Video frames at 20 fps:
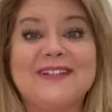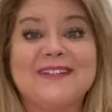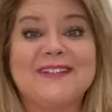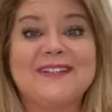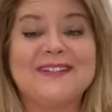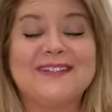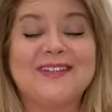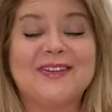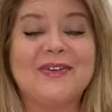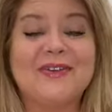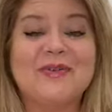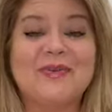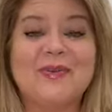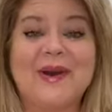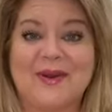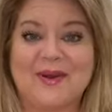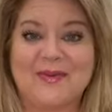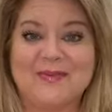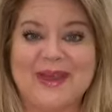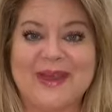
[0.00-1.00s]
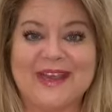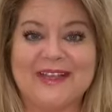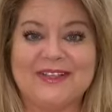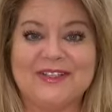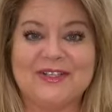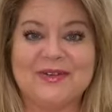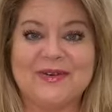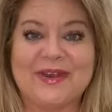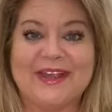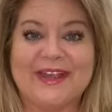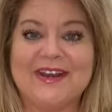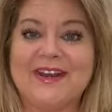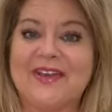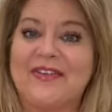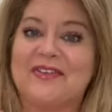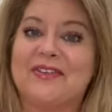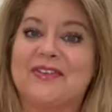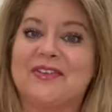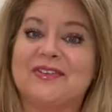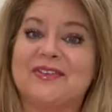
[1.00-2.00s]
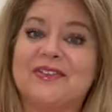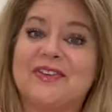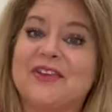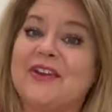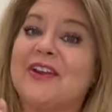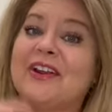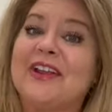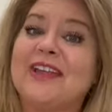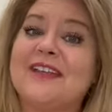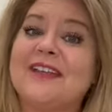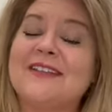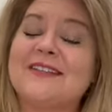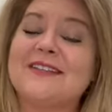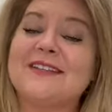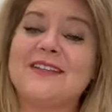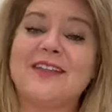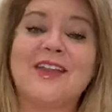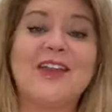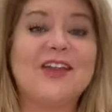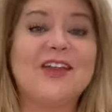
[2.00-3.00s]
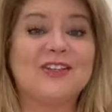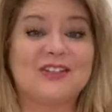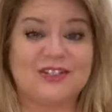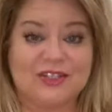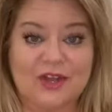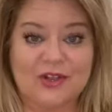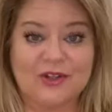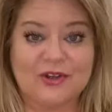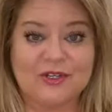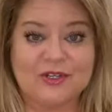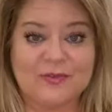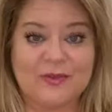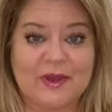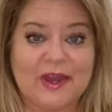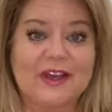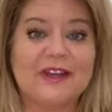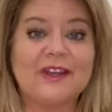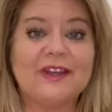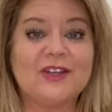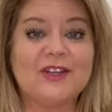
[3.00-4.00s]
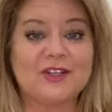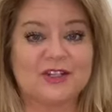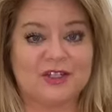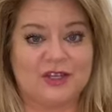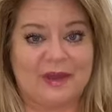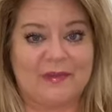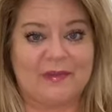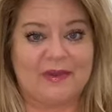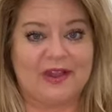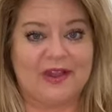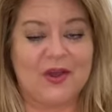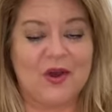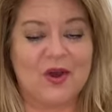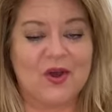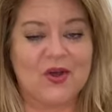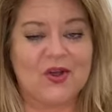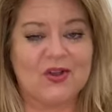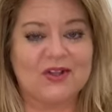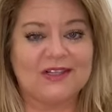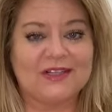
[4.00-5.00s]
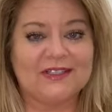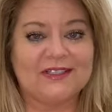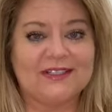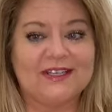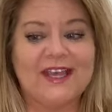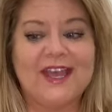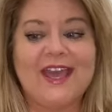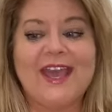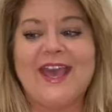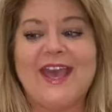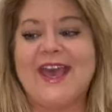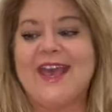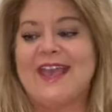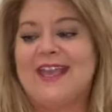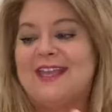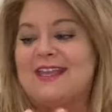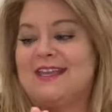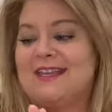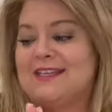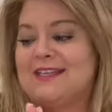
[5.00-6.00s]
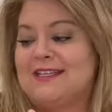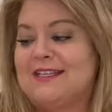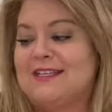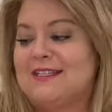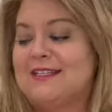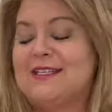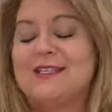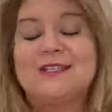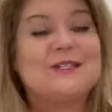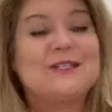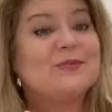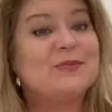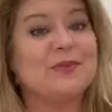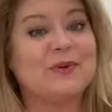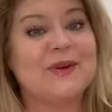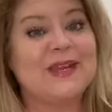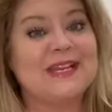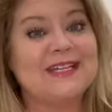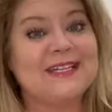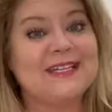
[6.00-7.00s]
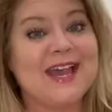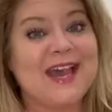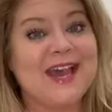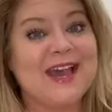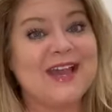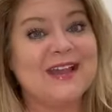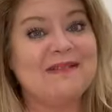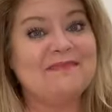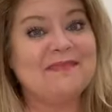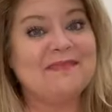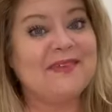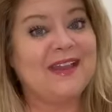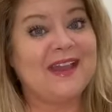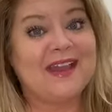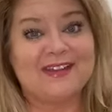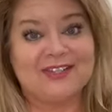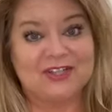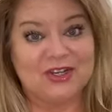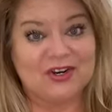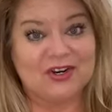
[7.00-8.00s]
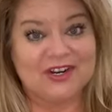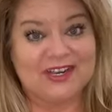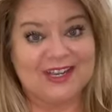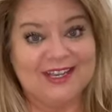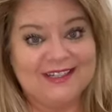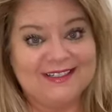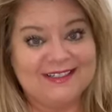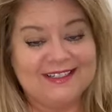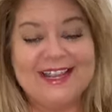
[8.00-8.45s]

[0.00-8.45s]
friends, welcome back to another Target Dollar Spot shopping haul. It is springtime at Target